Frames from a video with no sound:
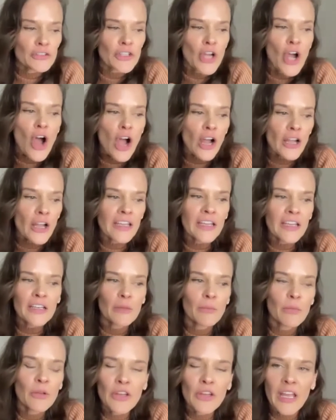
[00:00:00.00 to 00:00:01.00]
talking and
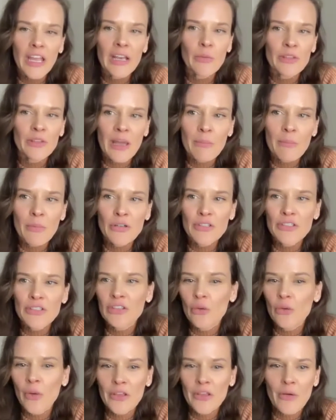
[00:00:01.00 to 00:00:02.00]
communicating with that person
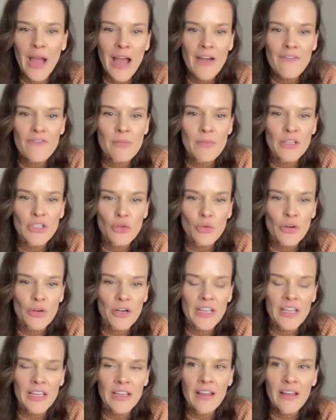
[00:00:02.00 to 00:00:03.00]
the way you have the
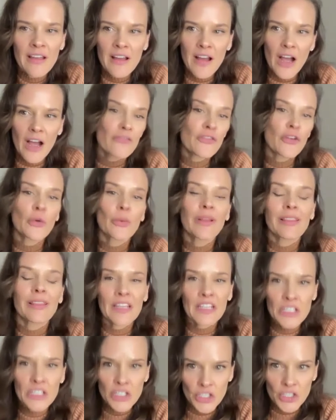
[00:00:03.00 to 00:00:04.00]
majority of your
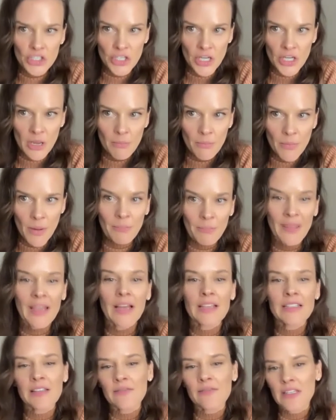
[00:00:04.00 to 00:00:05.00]
relationship. But
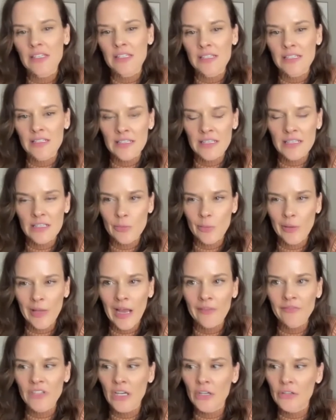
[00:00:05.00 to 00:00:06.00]
because of this disease, we
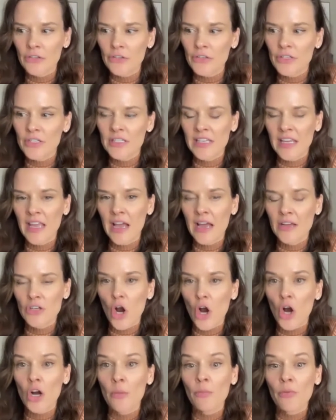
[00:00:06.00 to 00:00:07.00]
have to understand
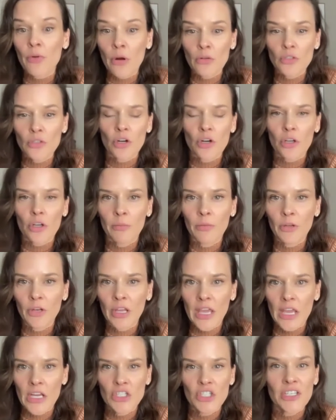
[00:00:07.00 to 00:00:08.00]
our approach and our
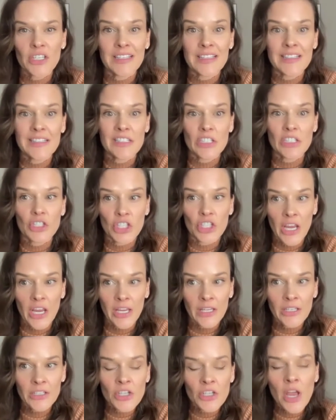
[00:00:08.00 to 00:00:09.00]
communication needs to
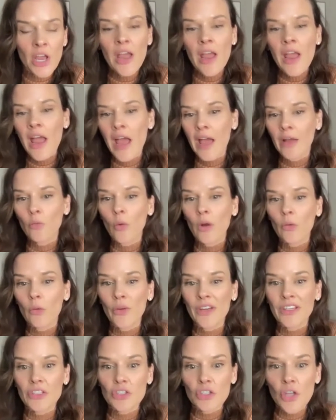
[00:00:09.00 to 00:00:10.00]
change. And when
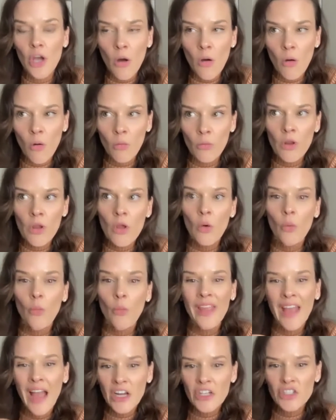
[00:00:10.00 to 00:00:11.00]
we don't,
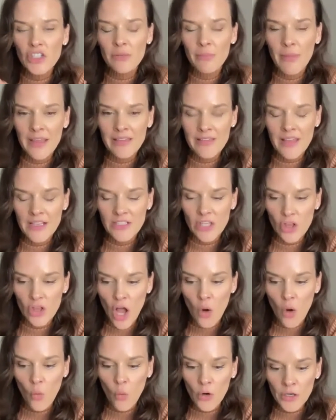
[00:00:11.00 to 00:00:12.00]
we actually make things a
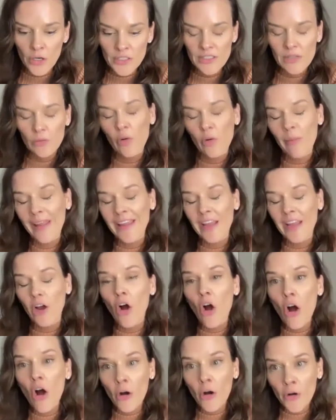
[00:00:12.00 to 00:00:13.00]
lot worse, and we make it
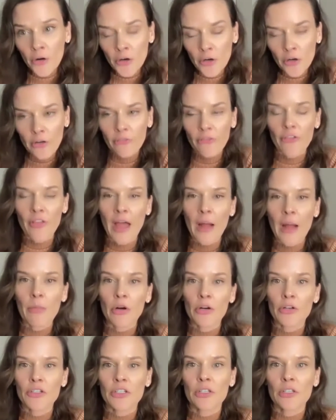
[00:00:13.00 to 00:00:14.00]
harder for that
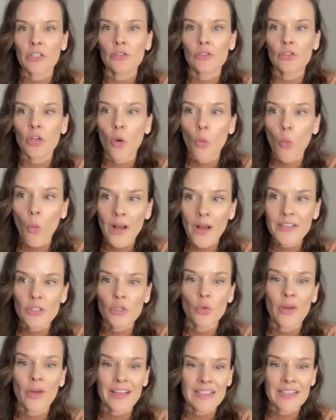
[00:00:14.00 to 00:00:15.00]
person to want
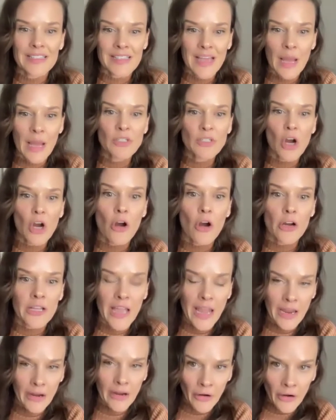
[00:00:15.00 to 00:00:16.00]
to accept
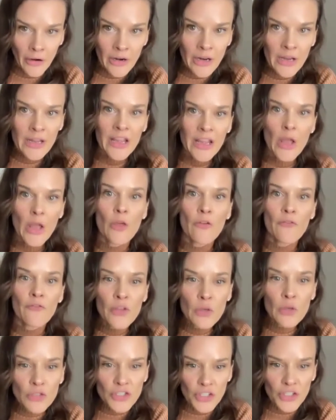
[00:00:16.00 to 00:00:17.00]
care in the
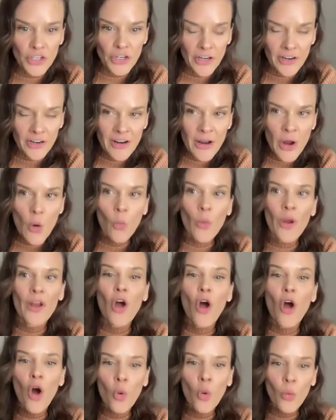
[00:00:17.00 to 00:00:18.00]
future,
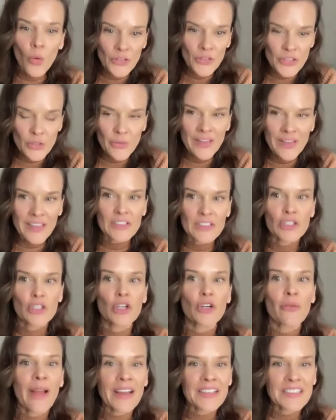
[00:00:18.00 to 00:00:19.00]
when all we're doing is
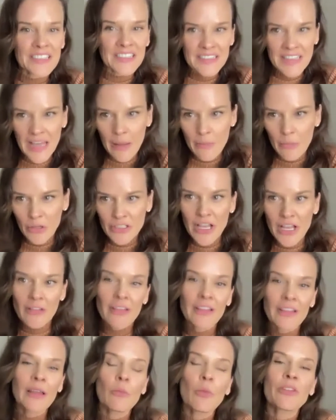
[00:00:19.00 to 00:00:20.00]
correcting them or
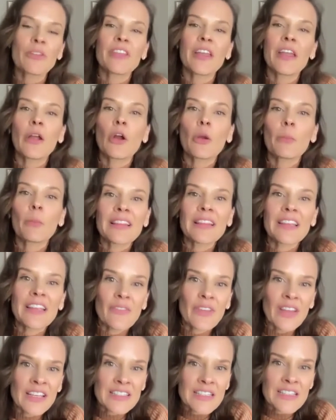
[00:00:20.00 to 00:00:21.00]
telling them what they are
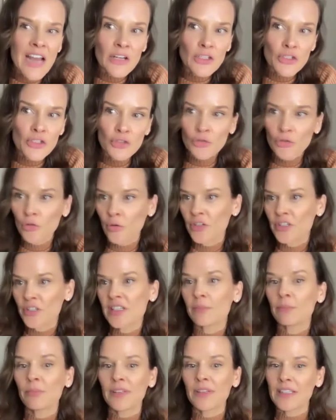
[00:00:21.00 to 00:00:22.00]
believing is not true, or
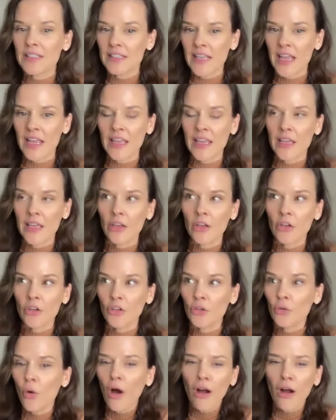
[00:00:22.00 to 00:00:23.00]
simply saying
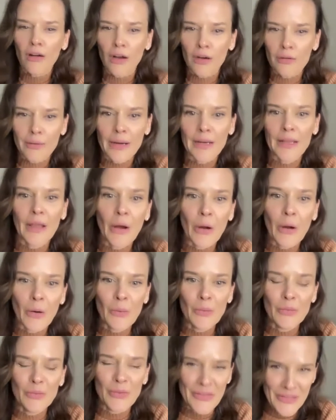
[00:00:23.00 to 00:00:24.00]
you are already
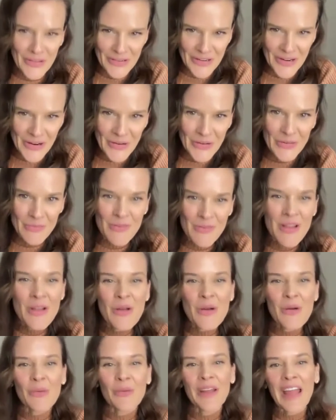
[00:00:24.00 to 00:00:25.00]
home when they're home.
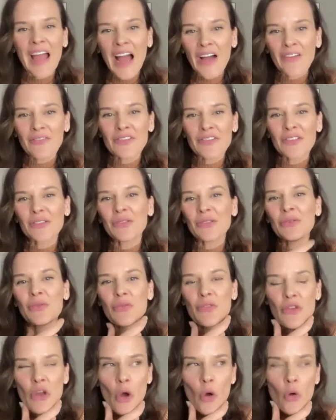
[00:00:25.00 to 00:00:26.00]
We have to
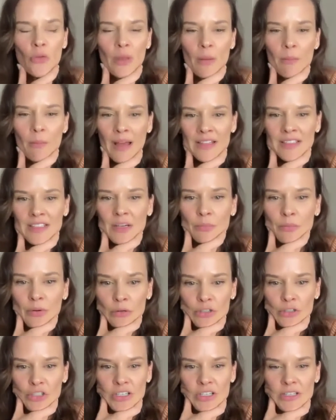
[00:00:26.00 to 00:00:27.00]
know the best
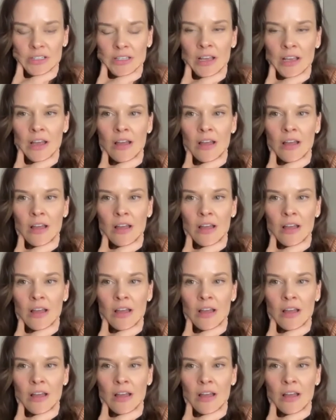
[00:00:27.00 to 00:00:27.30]
approaches,